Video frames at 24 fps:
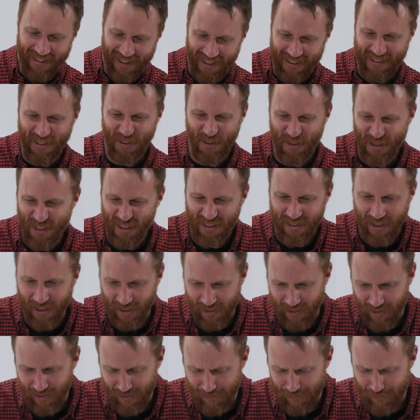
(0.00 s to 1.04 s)
Because you were just like,
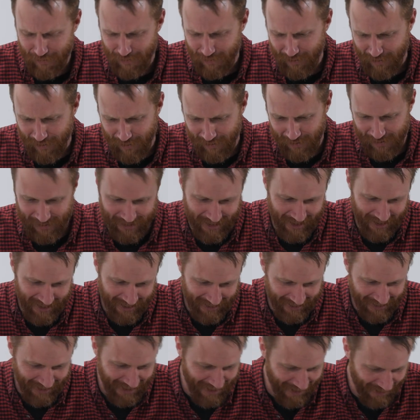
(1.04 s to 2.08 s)
oh, I gotta
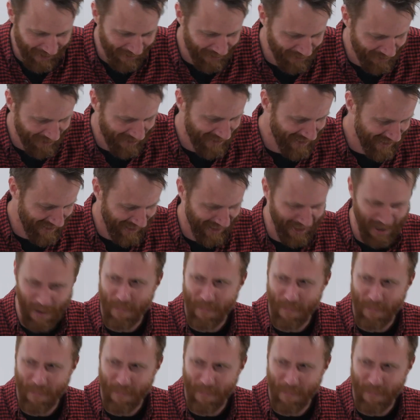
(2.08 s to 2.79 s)
go for a second.